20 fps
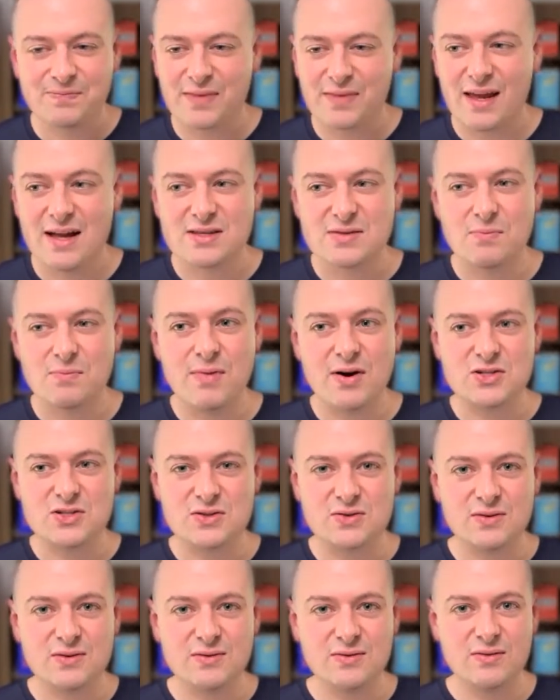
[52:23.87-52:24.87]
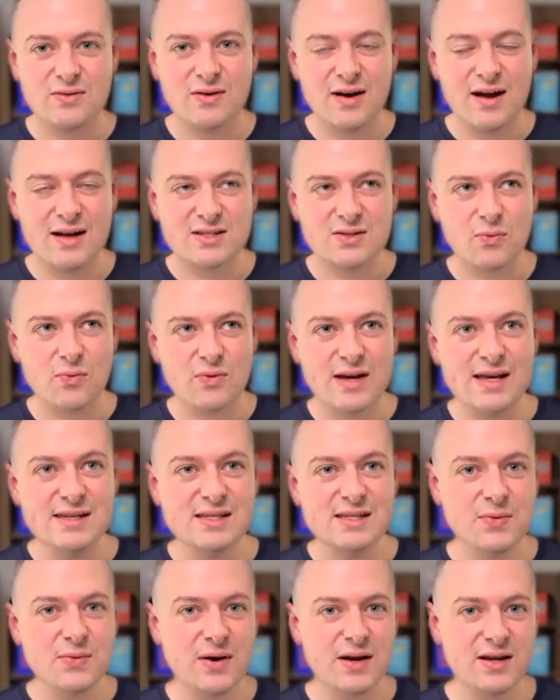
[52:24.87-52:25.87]
It's much, it's an easy
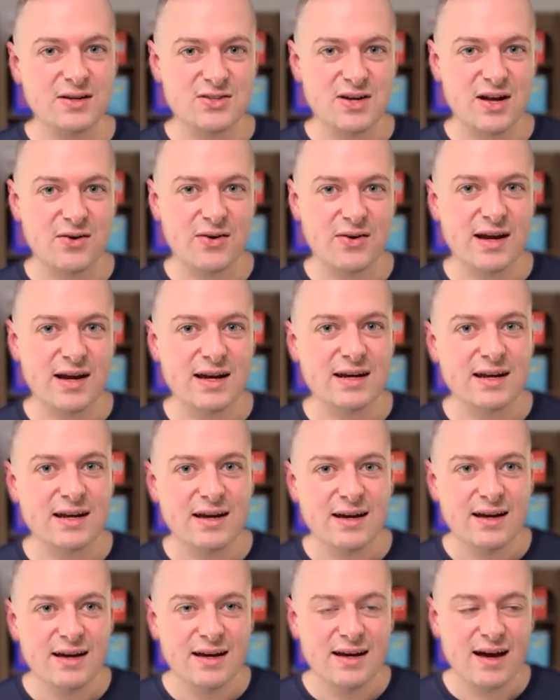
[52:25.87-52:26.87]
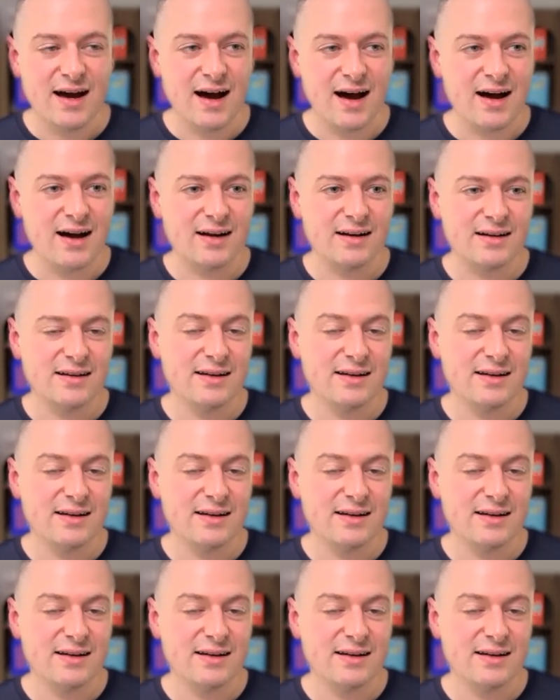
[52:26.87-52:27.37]
way to generate uh,